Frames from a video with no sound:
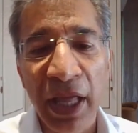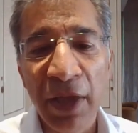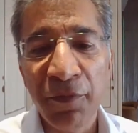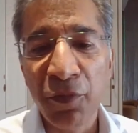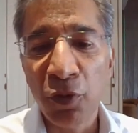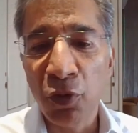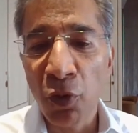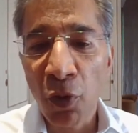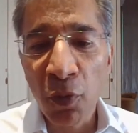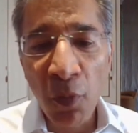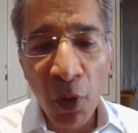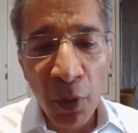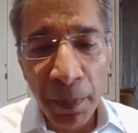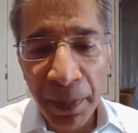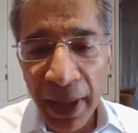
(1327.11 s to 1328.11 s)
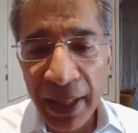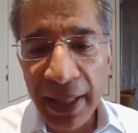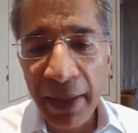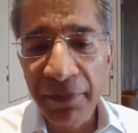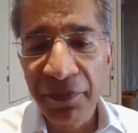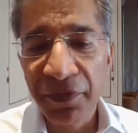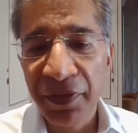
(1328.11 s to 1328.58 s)
If you don't want to pay
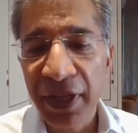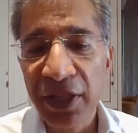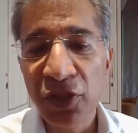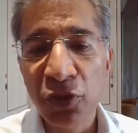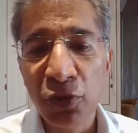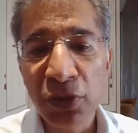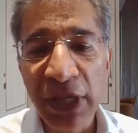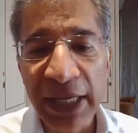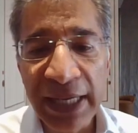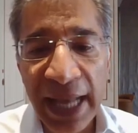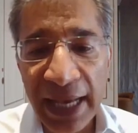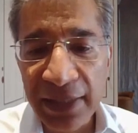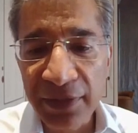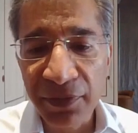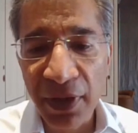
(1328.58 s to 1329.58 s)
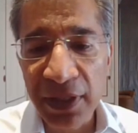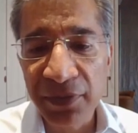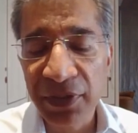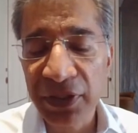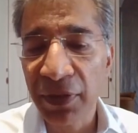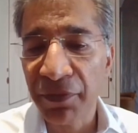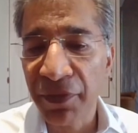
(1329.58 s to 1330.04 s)
them fees, use index funds,
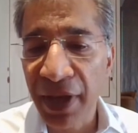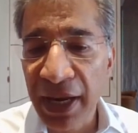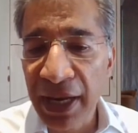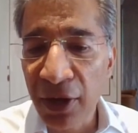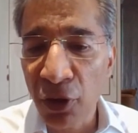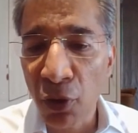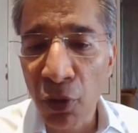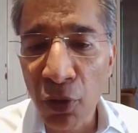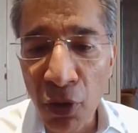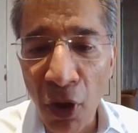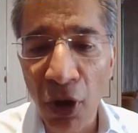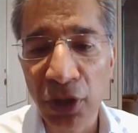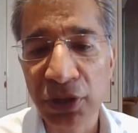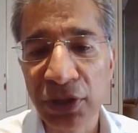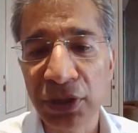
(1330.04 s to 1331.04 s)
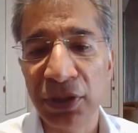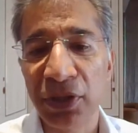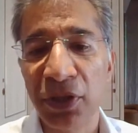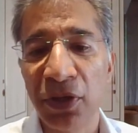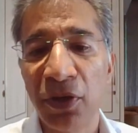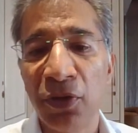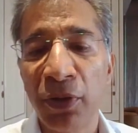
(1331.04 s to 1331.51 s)
which are very low cost.
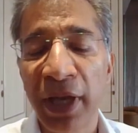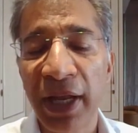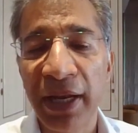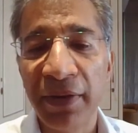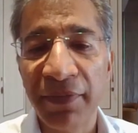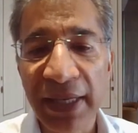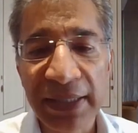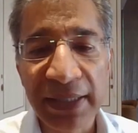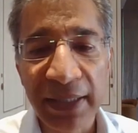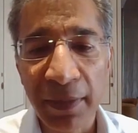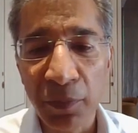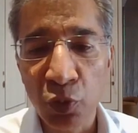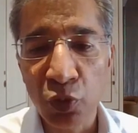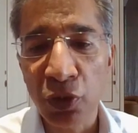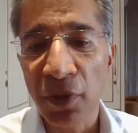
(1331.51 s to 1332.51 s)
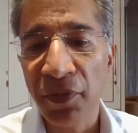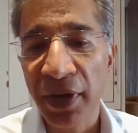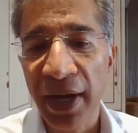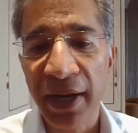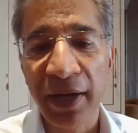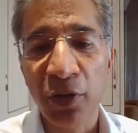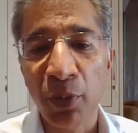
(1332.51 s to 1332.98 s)
You can invest in a mutual
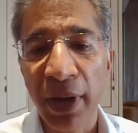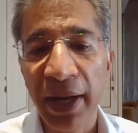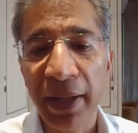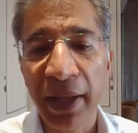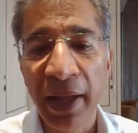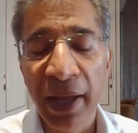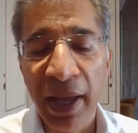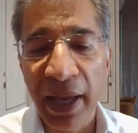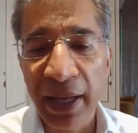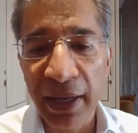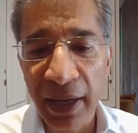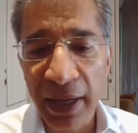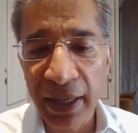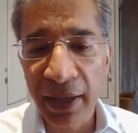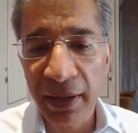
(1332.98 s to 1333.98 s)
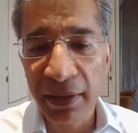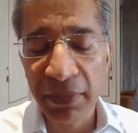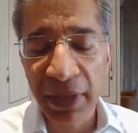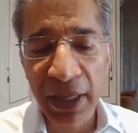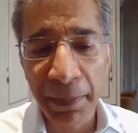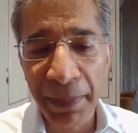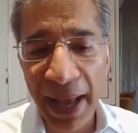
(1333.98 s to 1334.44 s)
fund at a 20, in
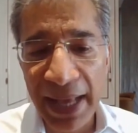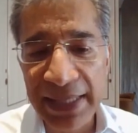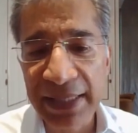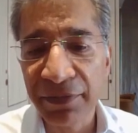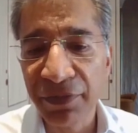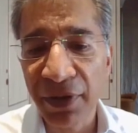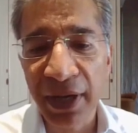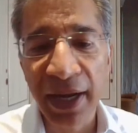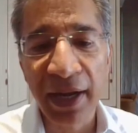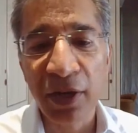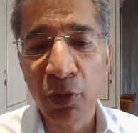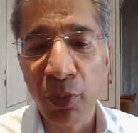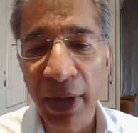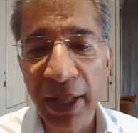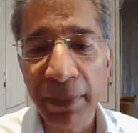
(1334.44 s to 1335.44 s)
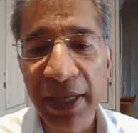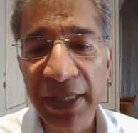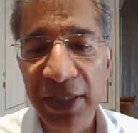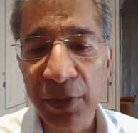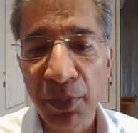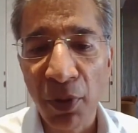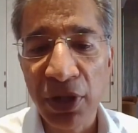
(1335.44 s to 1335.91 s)
a passive fund at a 20
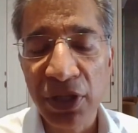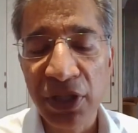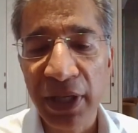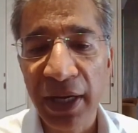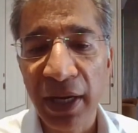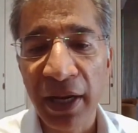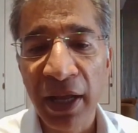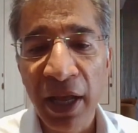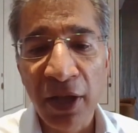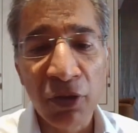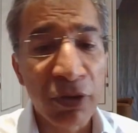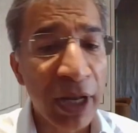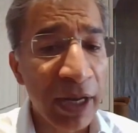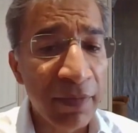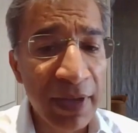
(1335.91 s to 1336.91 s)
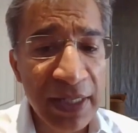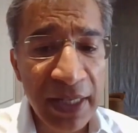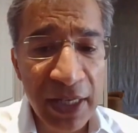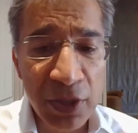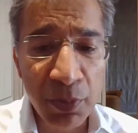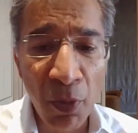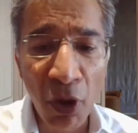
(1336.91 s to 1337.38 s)
basis points yield. You can invest
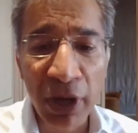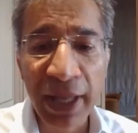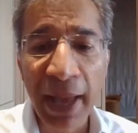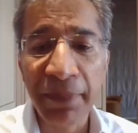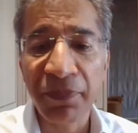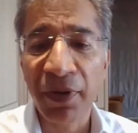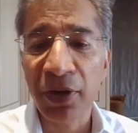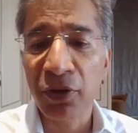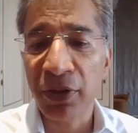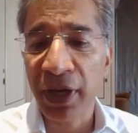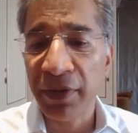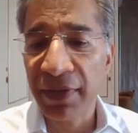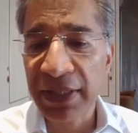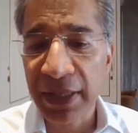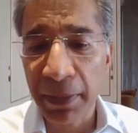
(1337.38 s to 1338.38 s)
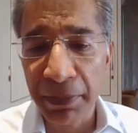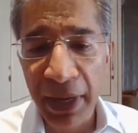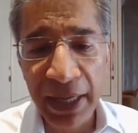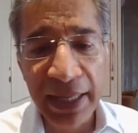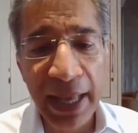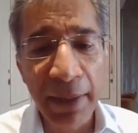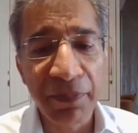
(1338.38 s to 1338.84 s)
in a small cap fund. You can invest in a
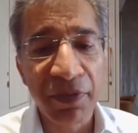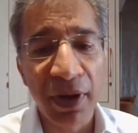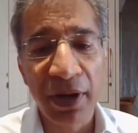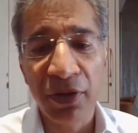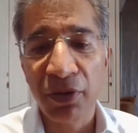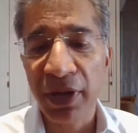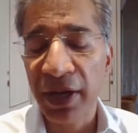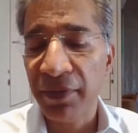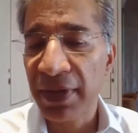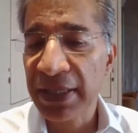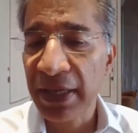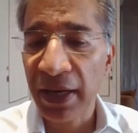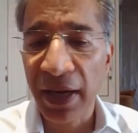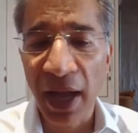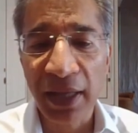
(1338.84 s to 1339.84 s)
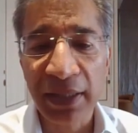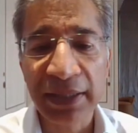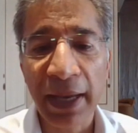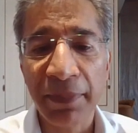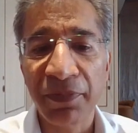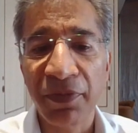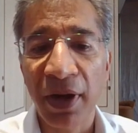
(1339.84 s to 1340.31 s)
mid cap fund. You can invest in a large
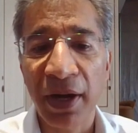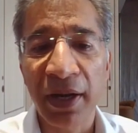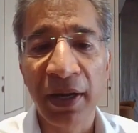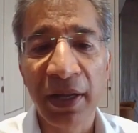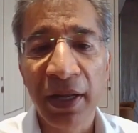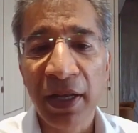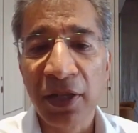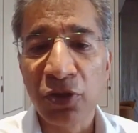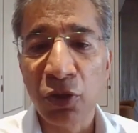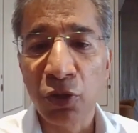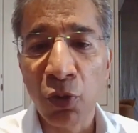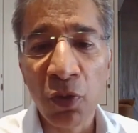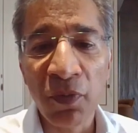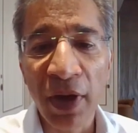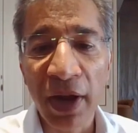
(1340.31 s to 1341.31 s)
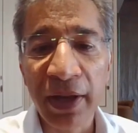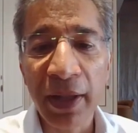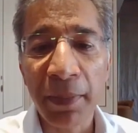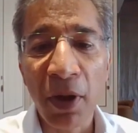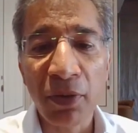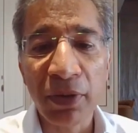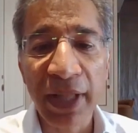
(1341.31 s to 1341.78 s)
cap fund. So don't worry
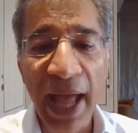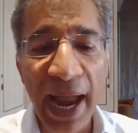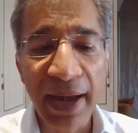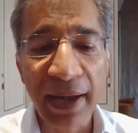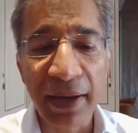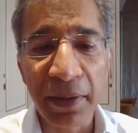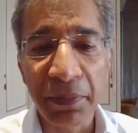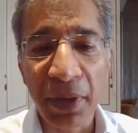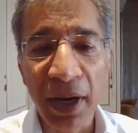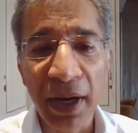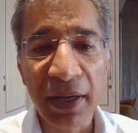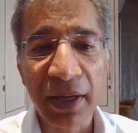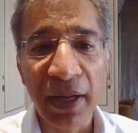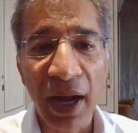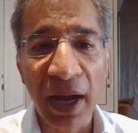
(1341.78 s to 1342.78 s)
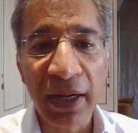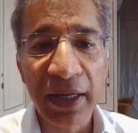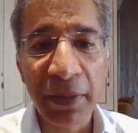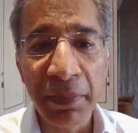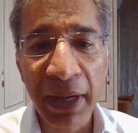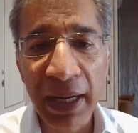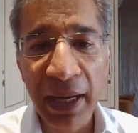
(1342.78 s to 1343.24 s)
about that. But
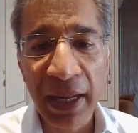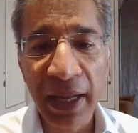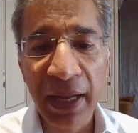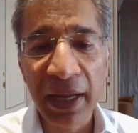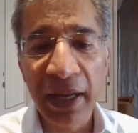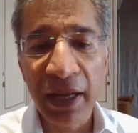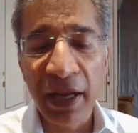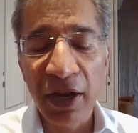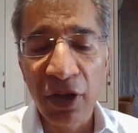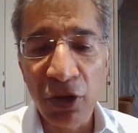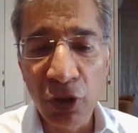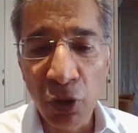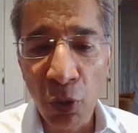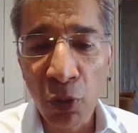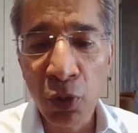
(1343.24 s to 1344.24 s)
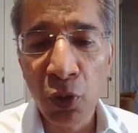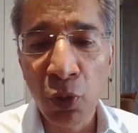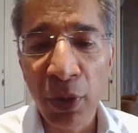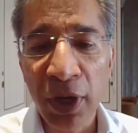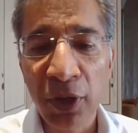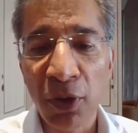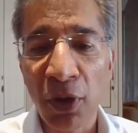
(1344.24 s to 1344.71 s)
ultimately, don't
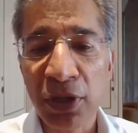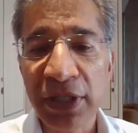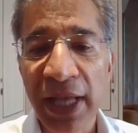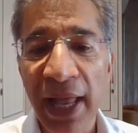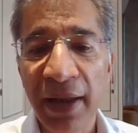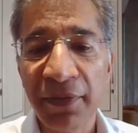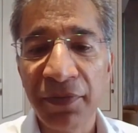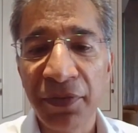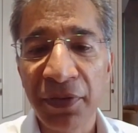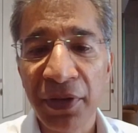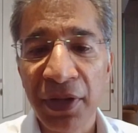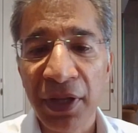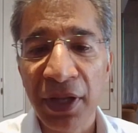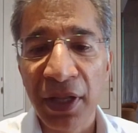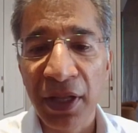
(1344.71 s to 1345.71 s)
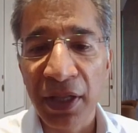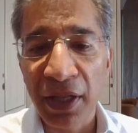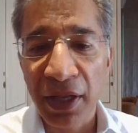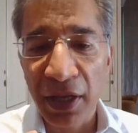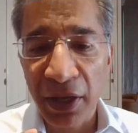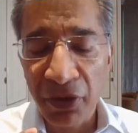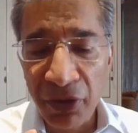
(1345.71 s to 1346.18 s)
do it yourself.
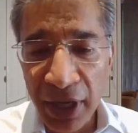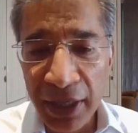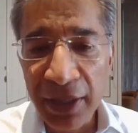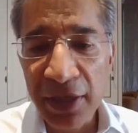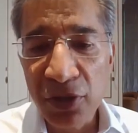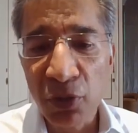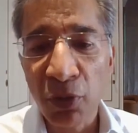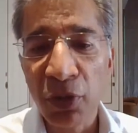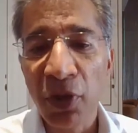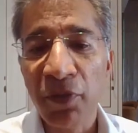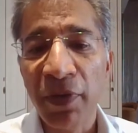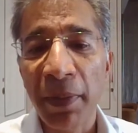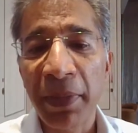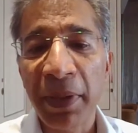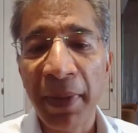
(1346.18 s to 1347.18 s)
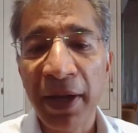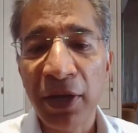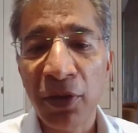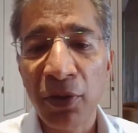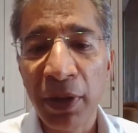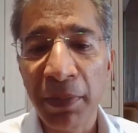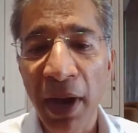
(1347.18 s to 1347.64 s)
Read the story of
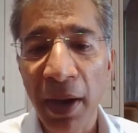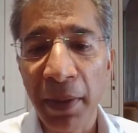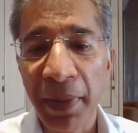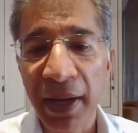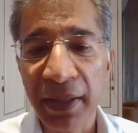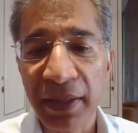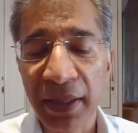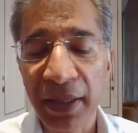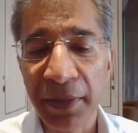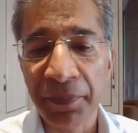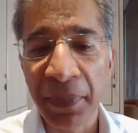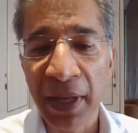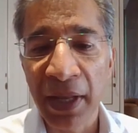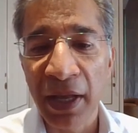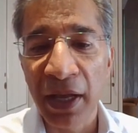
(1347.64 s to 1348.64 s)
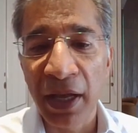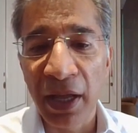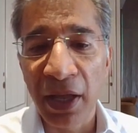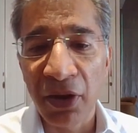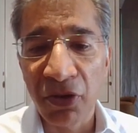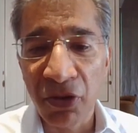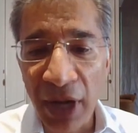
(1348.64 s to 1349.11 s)
Abhimanyu in Mahabharata.
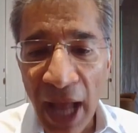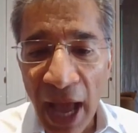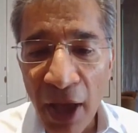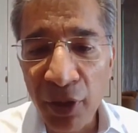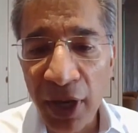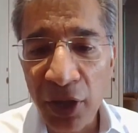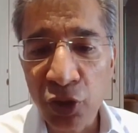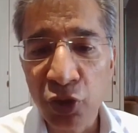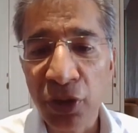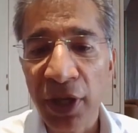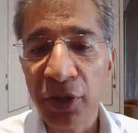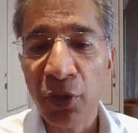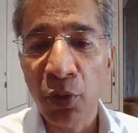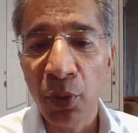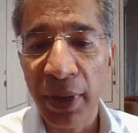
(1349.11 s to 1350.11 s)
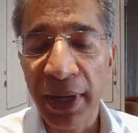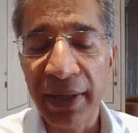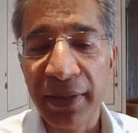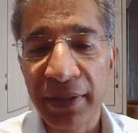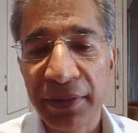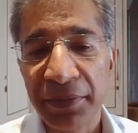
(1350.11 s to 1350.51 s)
Rely on Arjuna to do it.